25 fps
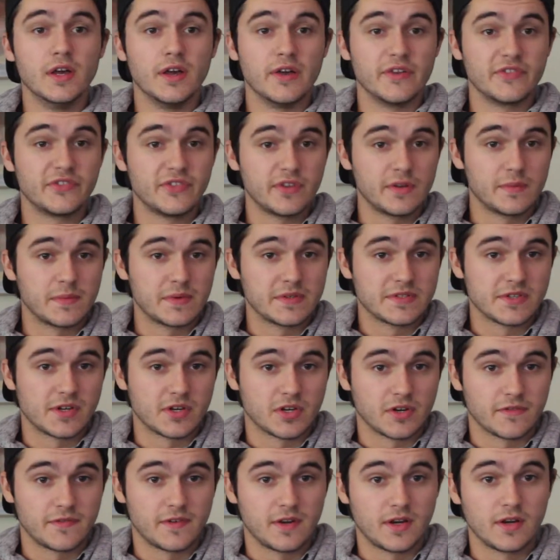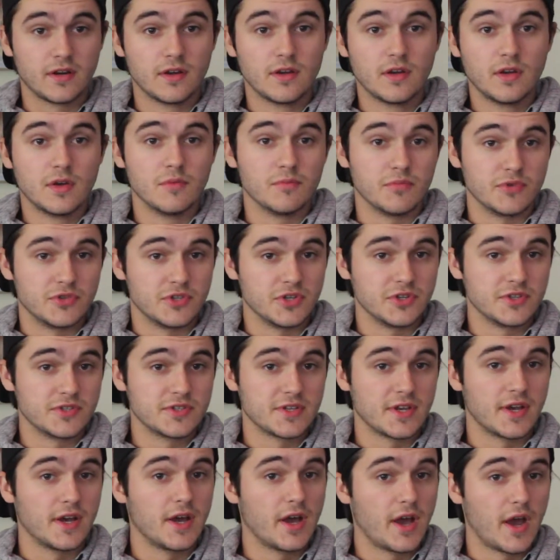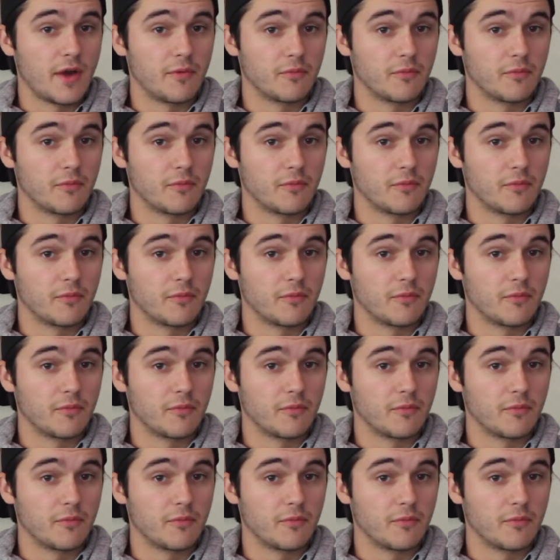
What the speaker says: a cinematographer, producer